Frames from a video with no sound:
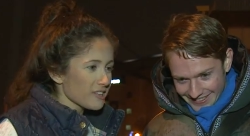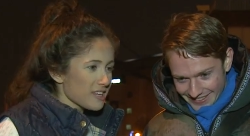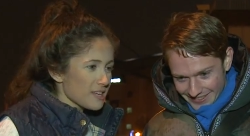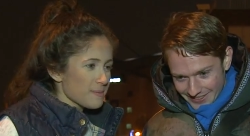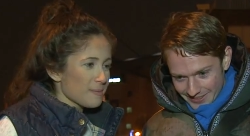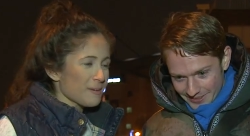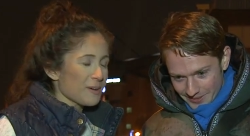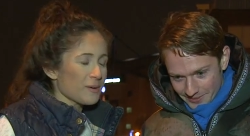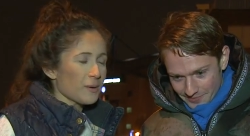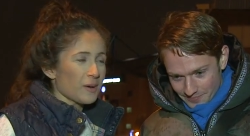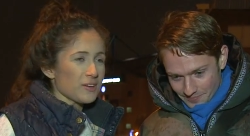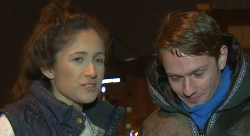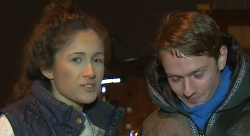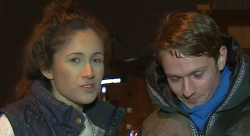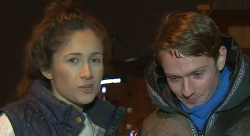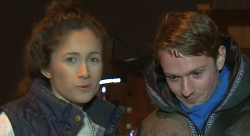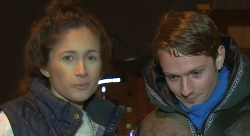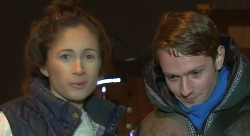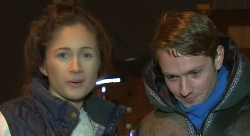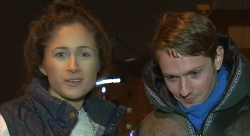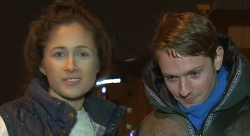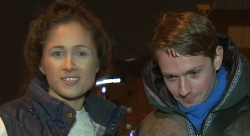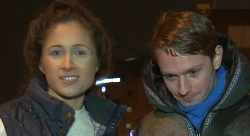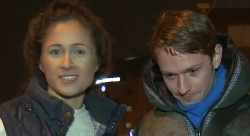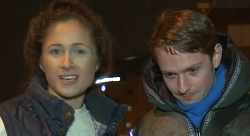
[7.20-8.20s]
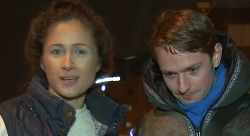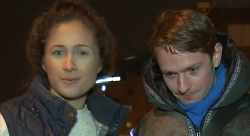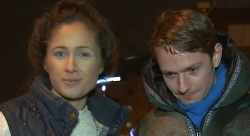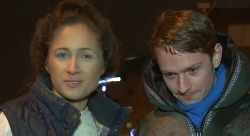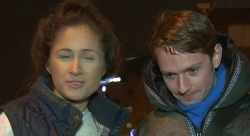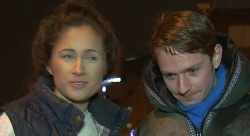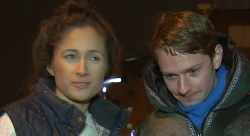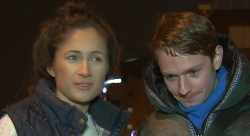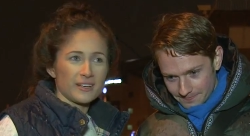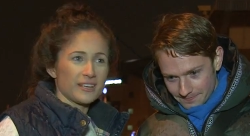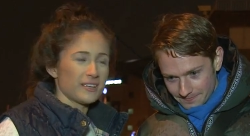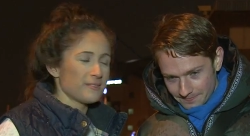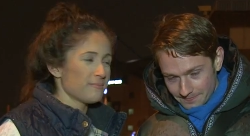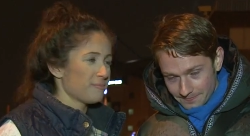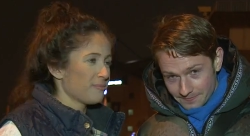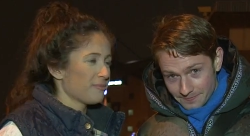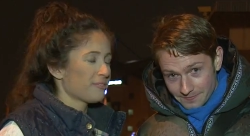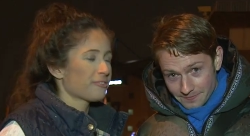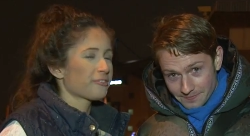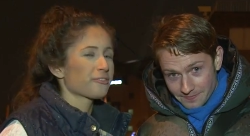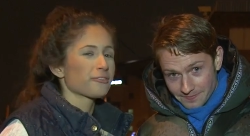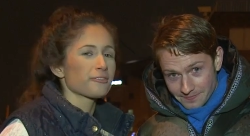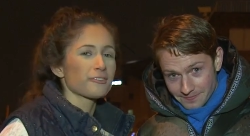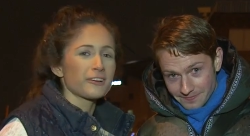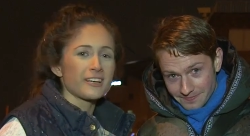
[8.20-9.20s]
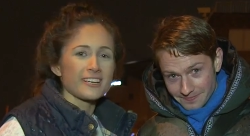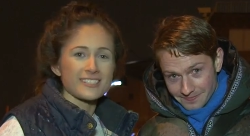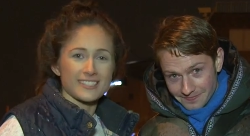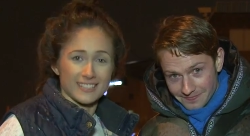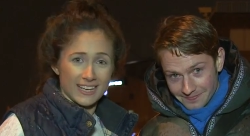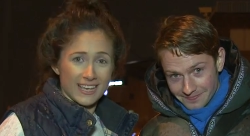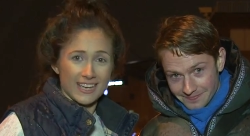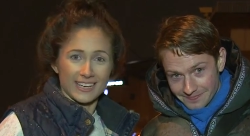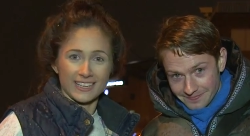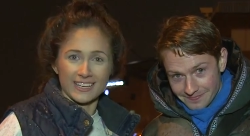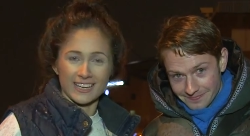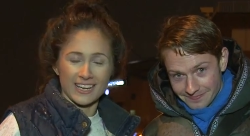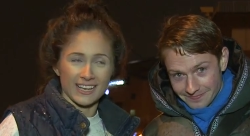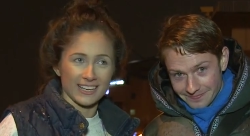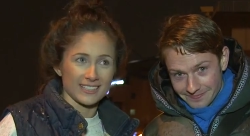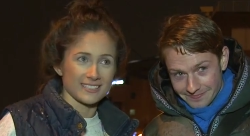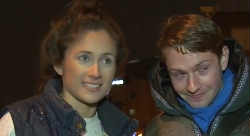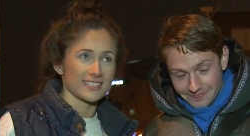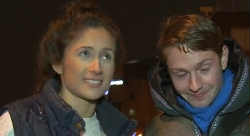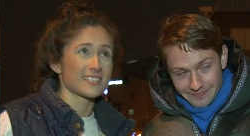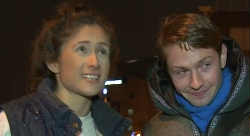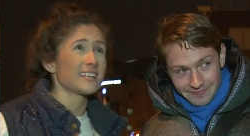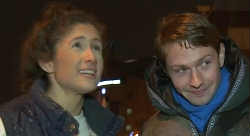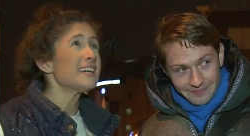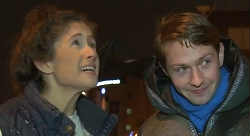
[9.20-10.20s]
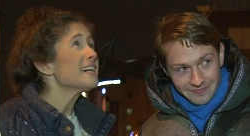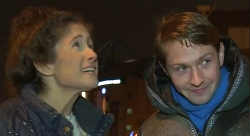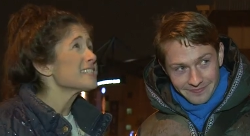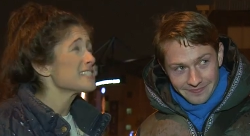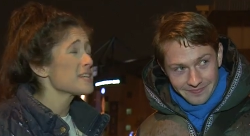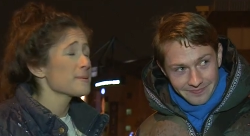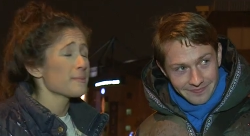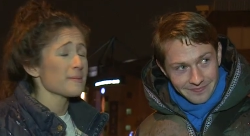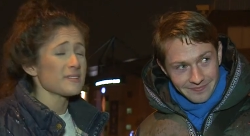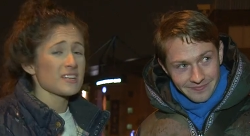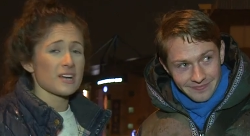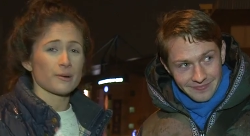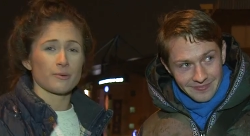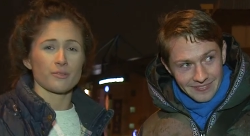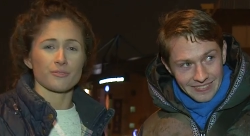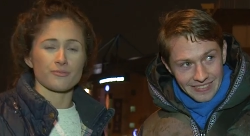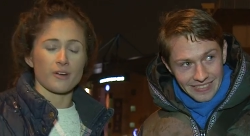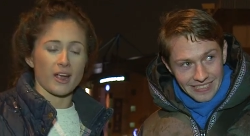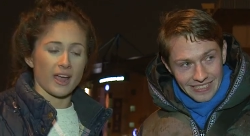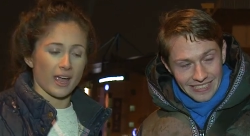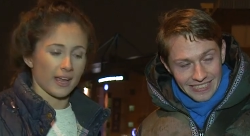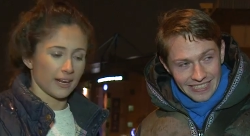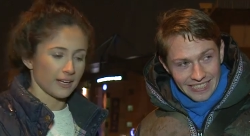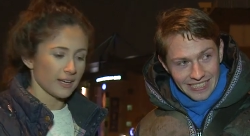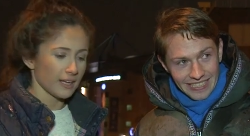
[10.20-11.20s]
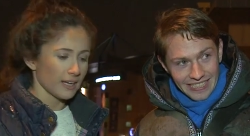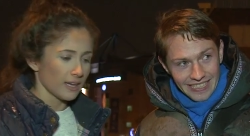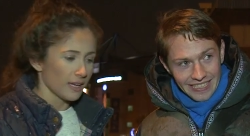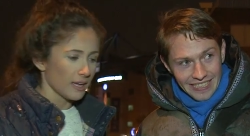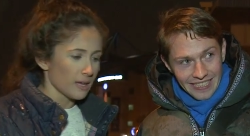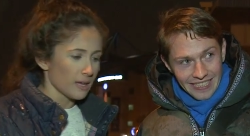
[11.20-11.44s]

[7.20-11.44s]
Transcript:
Speaker 1: and keep it quite short because it's absolutely freezing and tipping down with rain.